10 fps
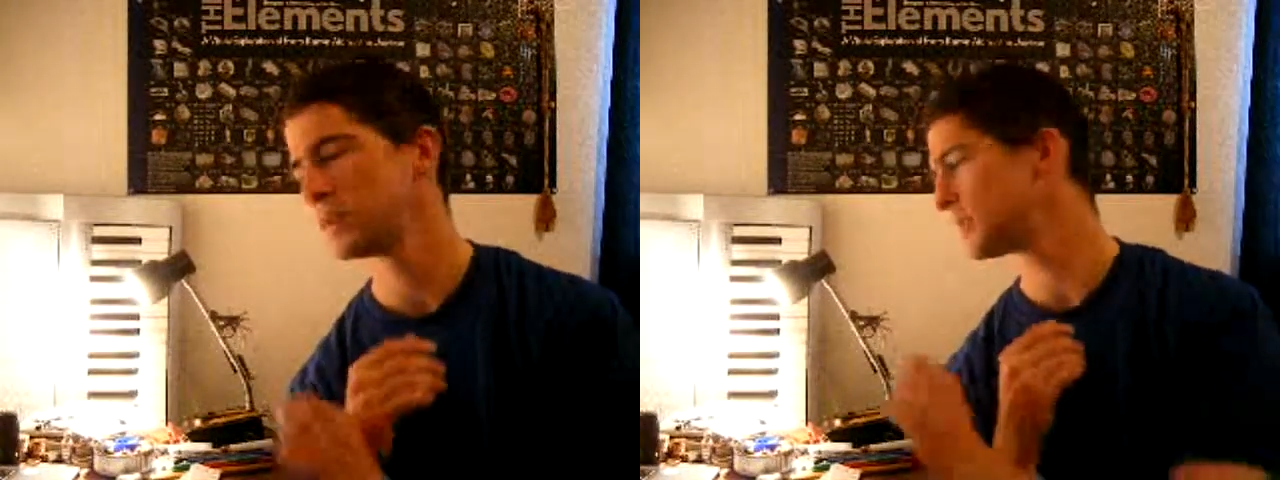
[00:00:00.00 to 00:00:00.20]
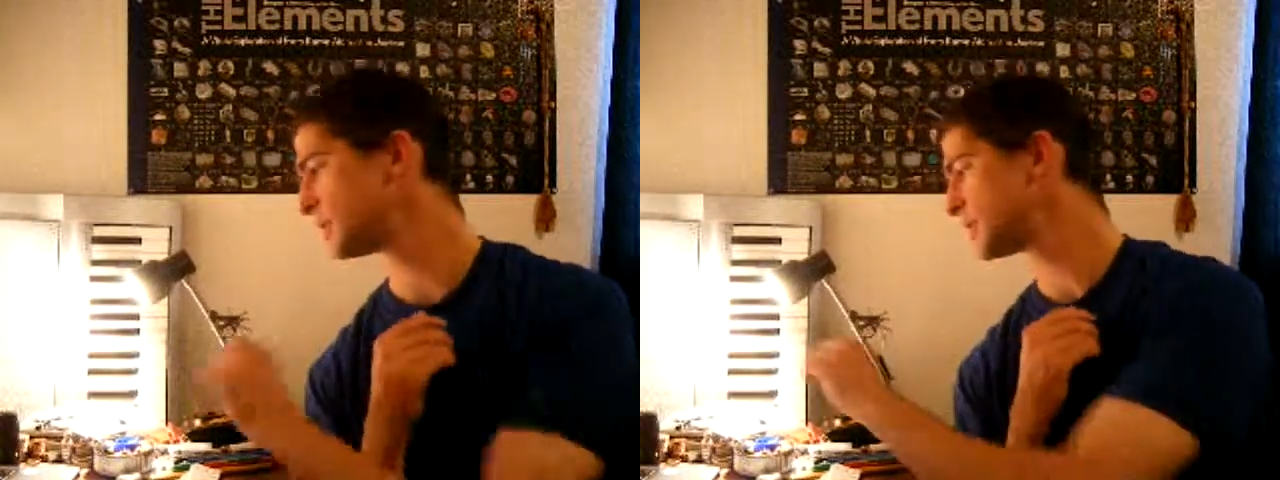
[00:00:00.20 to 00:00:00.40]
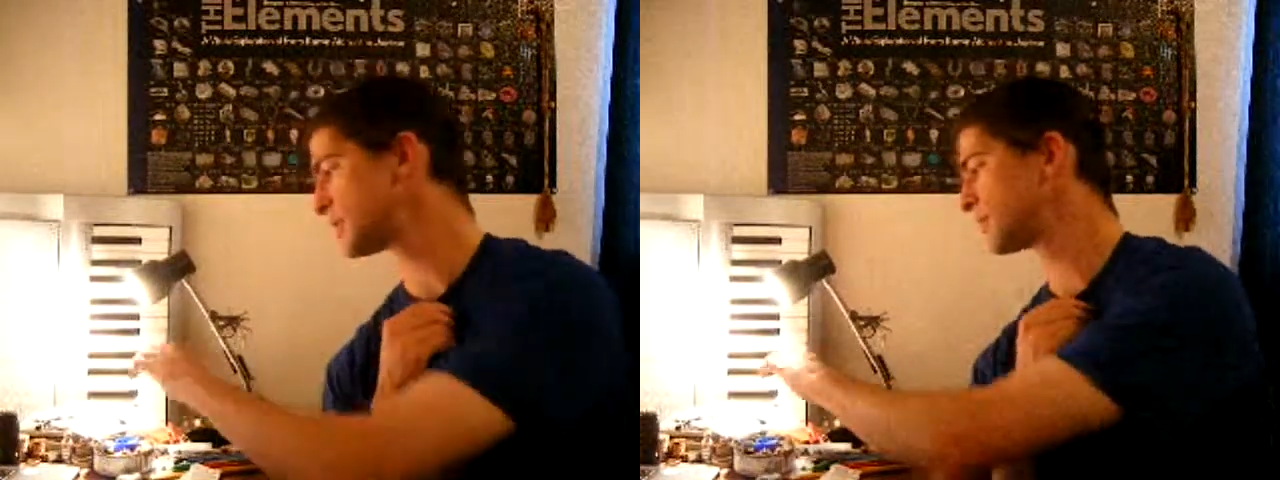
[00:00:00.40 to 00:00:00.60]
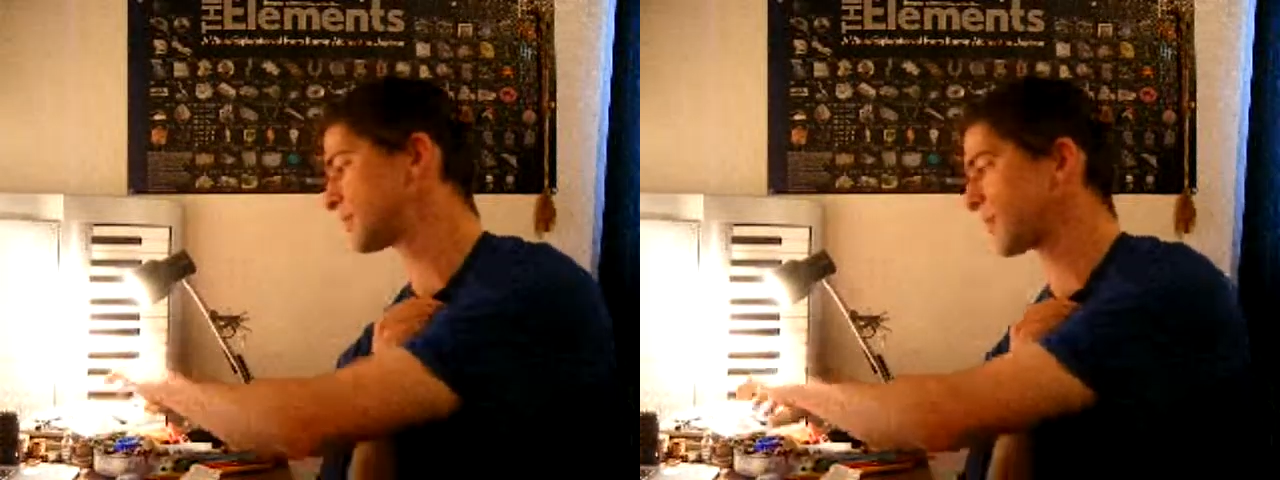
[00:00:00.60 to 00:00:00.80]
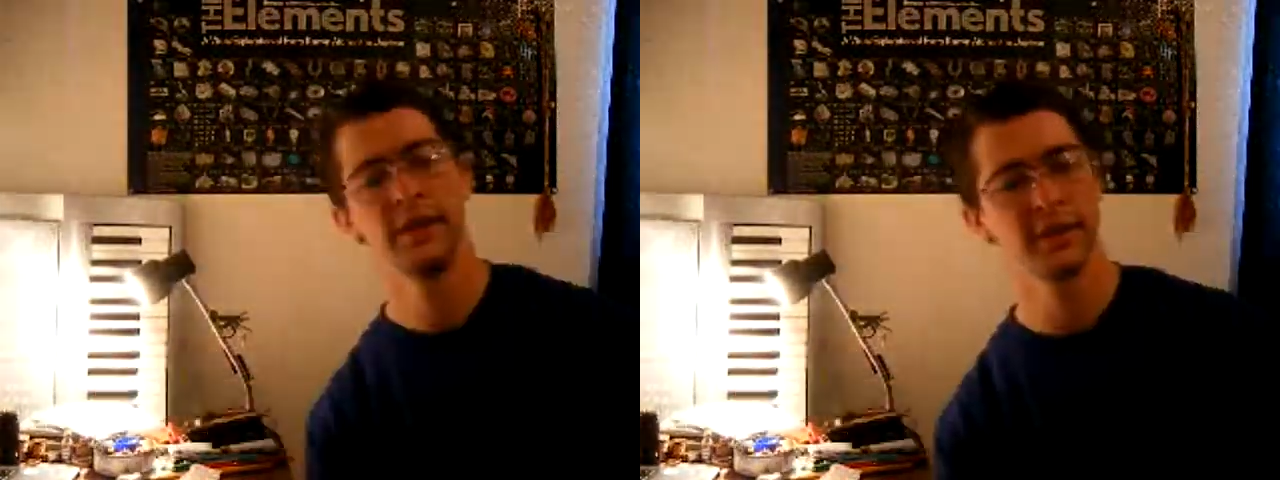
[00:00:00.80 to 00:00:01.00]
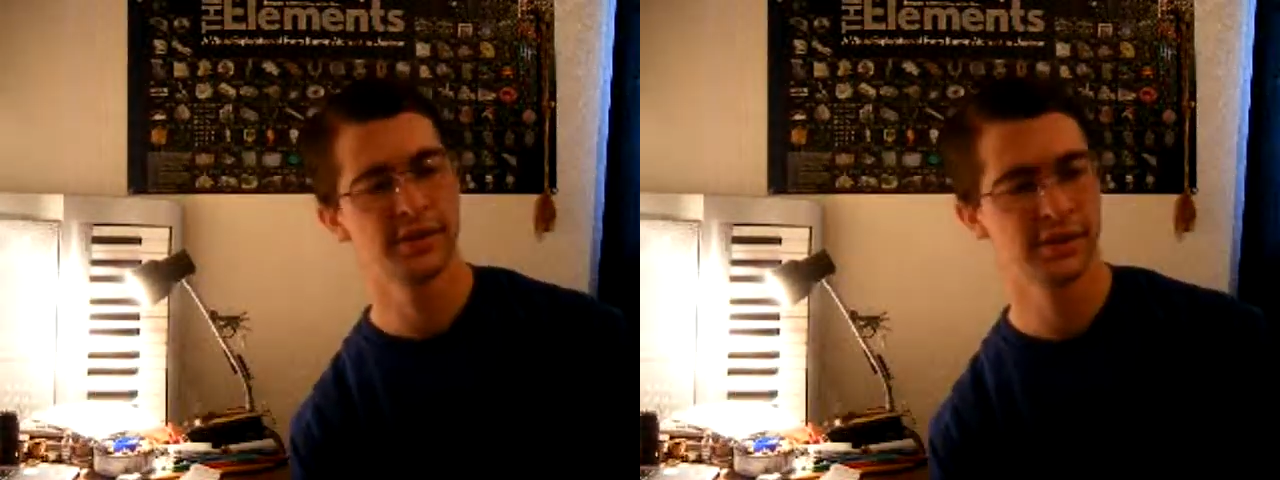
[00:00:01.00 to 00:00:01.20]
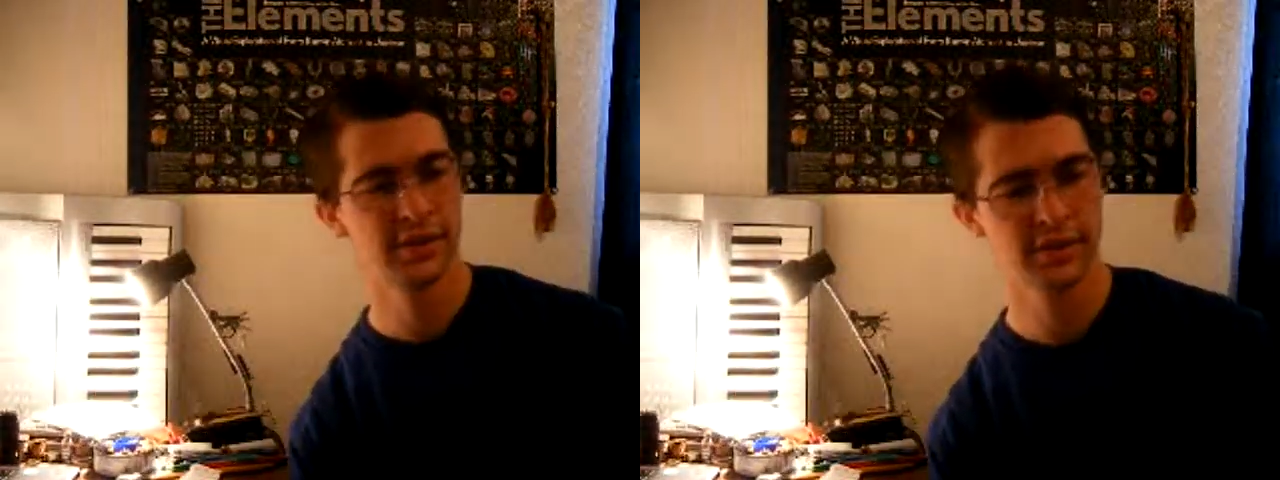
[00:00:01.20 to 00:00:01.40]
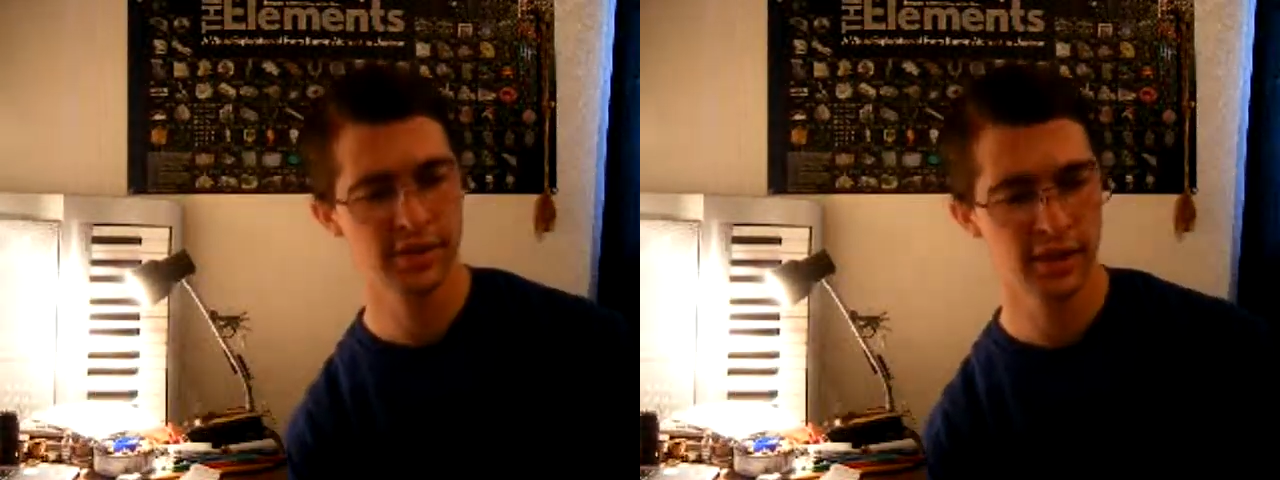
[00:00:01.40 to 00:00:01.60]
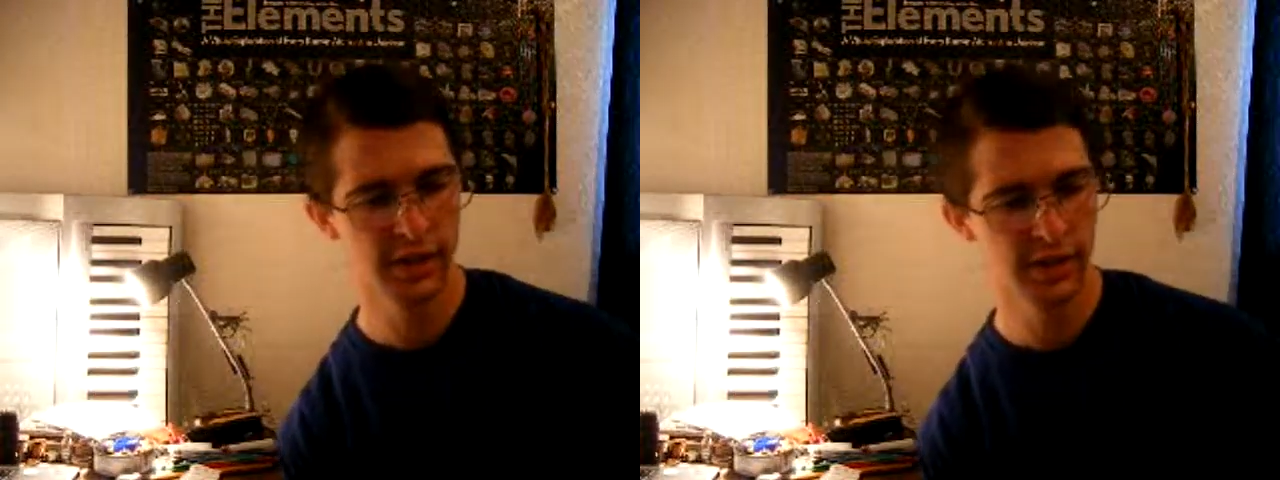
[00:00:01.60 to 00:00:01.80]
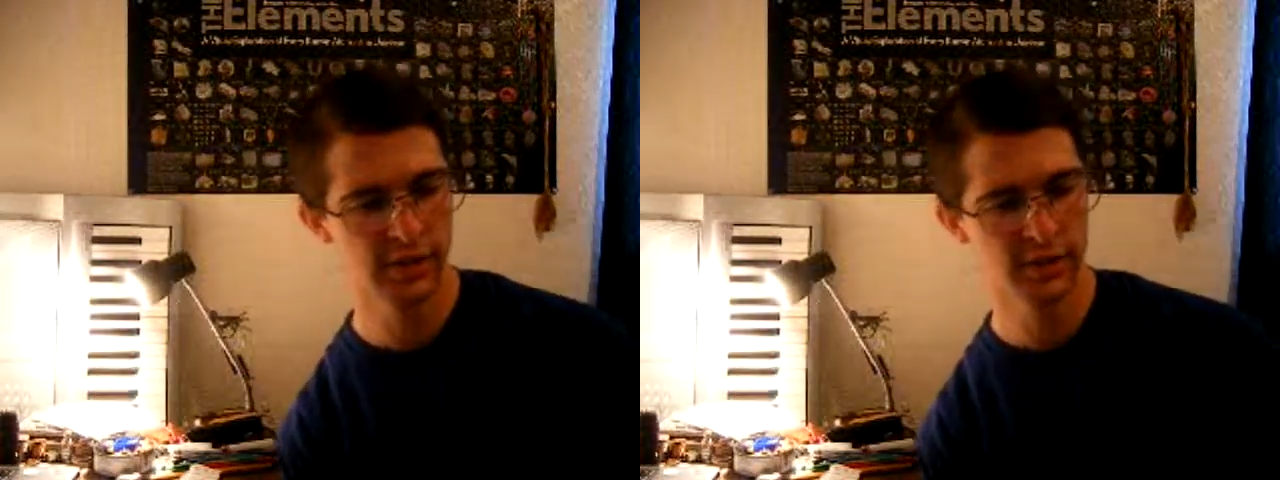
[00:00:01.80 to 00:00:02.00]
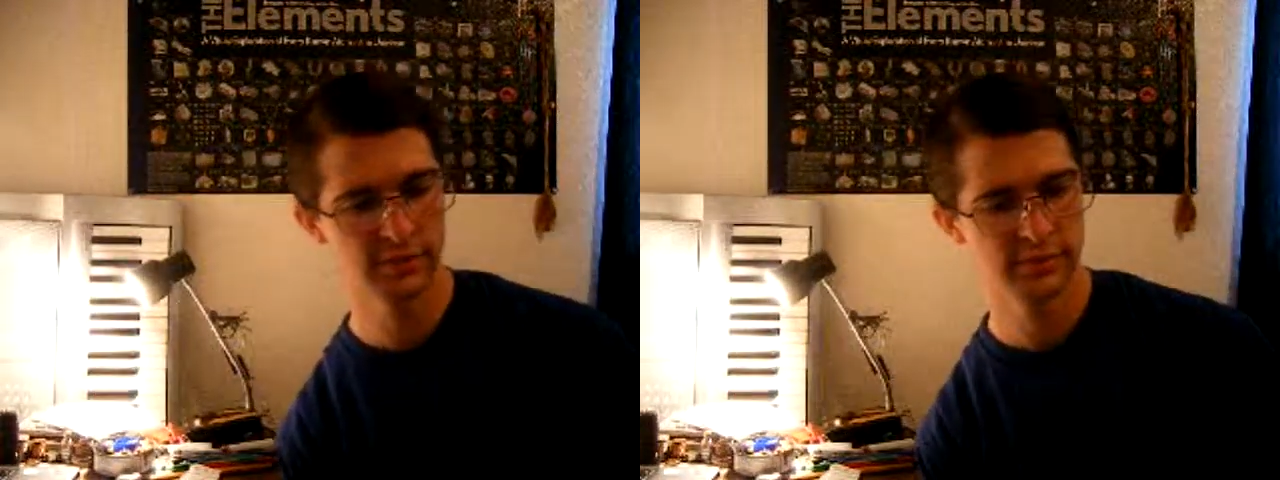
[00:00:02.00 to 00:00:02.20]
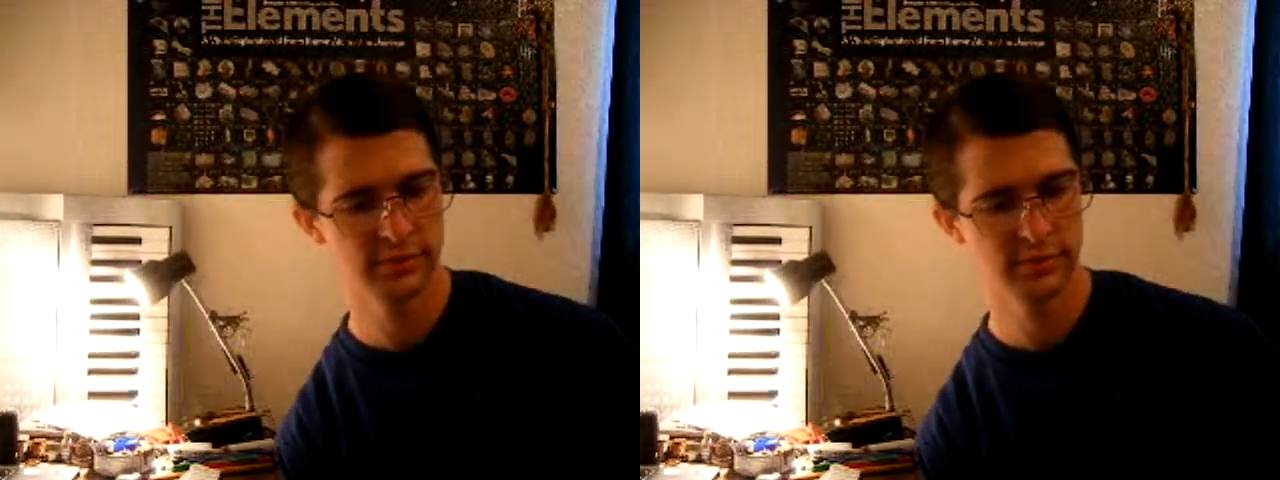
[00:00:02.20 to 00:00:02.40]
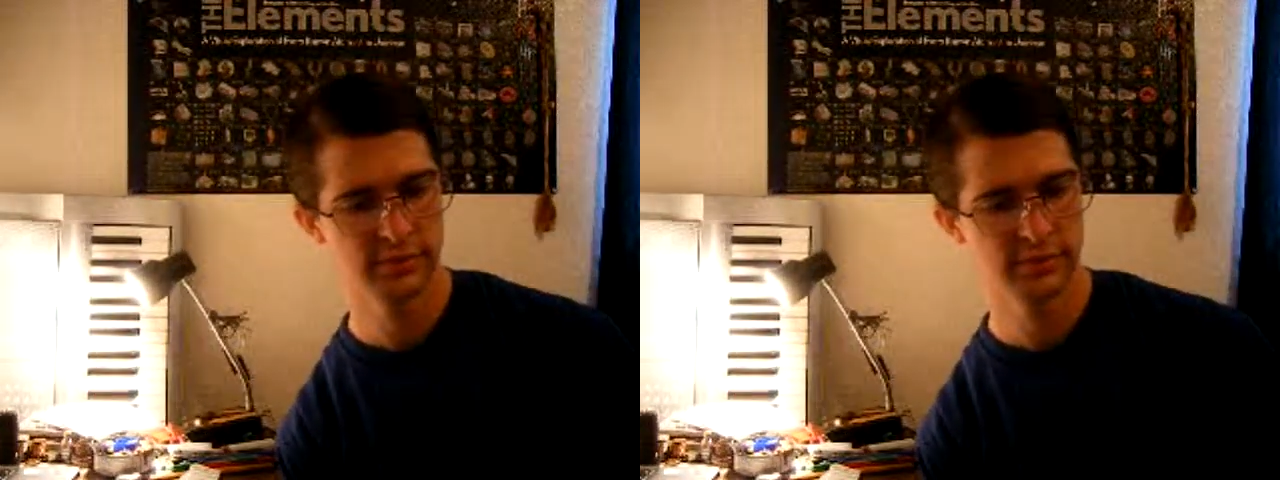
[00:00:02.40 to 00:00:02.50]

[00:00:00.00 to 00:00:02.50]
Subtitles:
pieces. Yes, it's a